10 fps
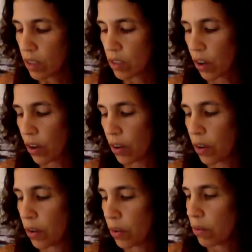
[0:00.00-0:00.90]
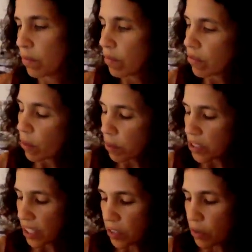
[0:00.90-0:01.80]
So for
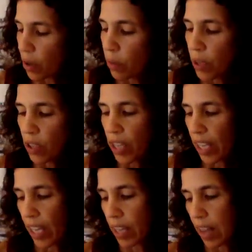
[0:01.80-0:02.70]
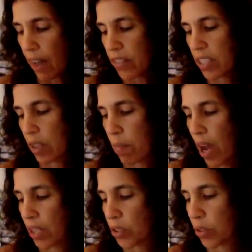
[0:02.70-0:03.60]
progesterone, we're looking at lavender,
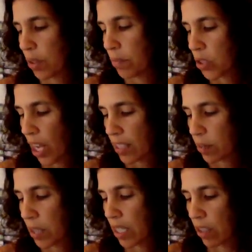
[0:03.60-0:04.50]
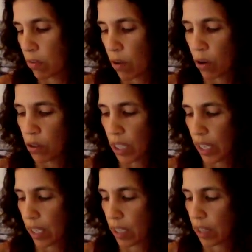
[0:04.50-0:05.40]
marjoram, jasmine,
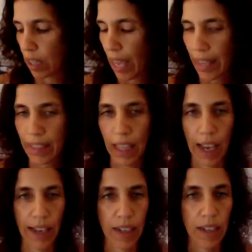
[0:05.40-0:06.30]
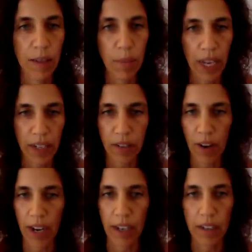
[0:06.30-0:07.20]
neroli, ylang-ylang,
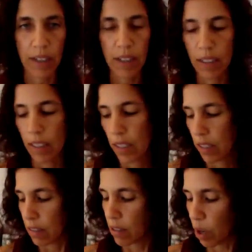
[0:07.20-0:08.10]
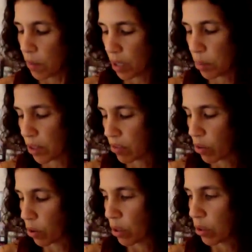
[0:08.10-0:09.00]
petitgreen, so many
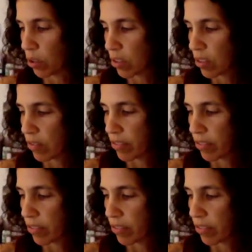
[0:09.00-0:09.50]
beautiful oils.